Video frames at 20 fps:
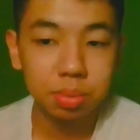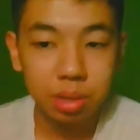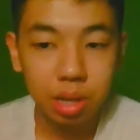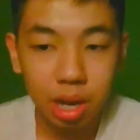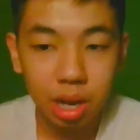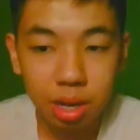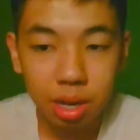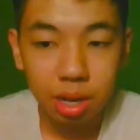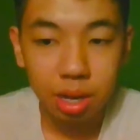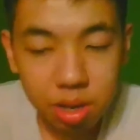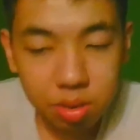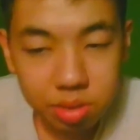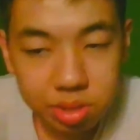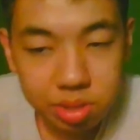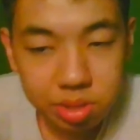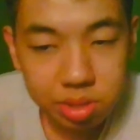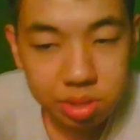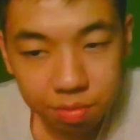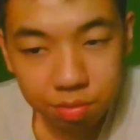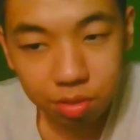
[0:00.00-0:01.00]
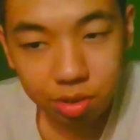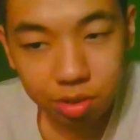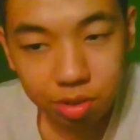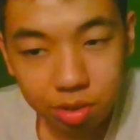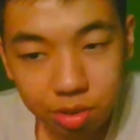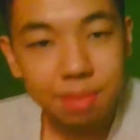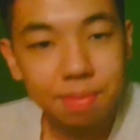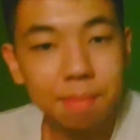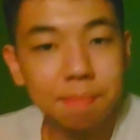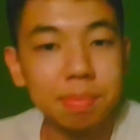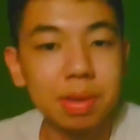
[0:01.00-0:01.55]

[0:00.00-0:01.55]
yeah, now it's 8:47